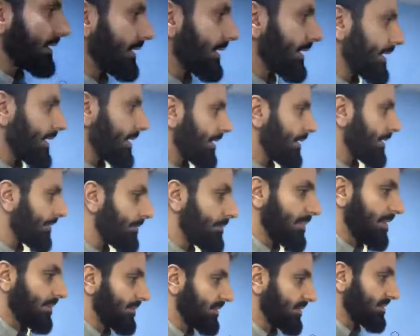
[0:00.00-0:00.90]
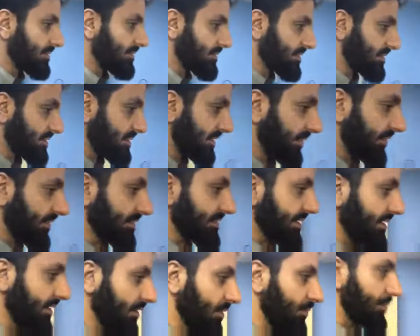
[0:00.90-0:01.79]
Let me see if there's
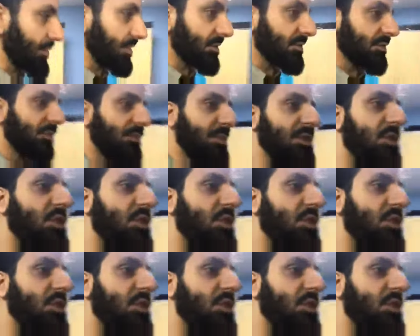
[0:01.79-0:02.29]
any other books for me